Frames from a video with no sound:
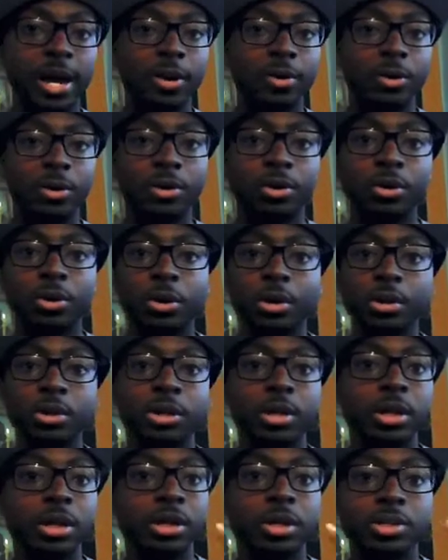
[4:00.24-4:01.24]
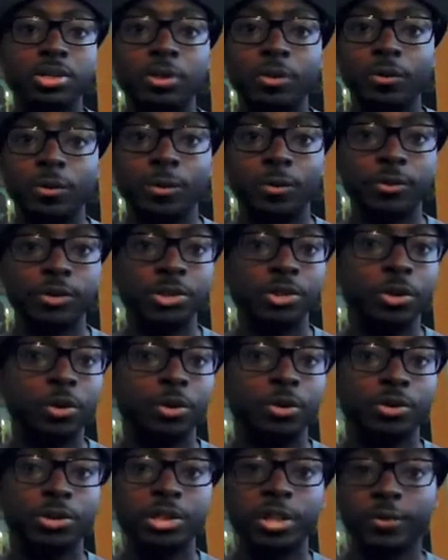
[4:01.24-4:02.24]
got going on, so forth and
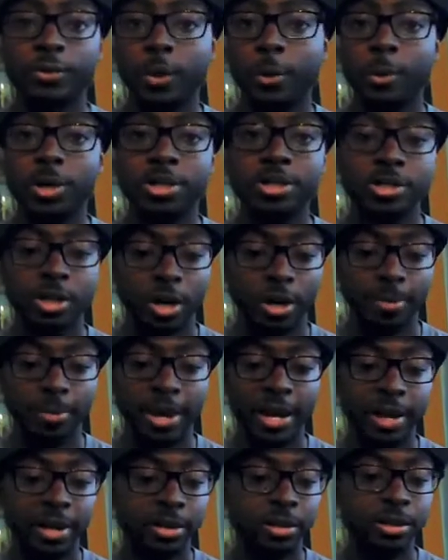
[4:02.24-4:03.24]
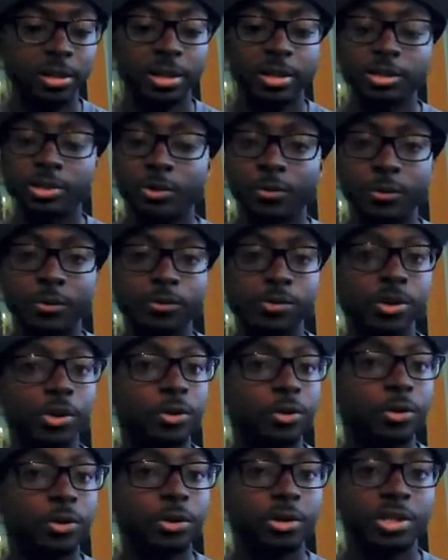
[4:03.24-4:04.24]
so on. See if they want to start a band, so forth and
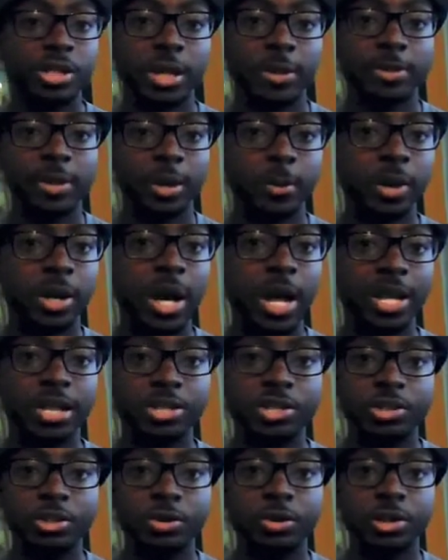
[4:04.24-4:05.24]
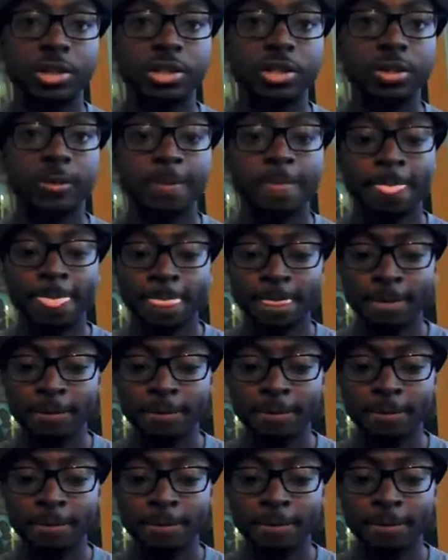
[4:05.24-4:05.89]
so on. Same thing with college students.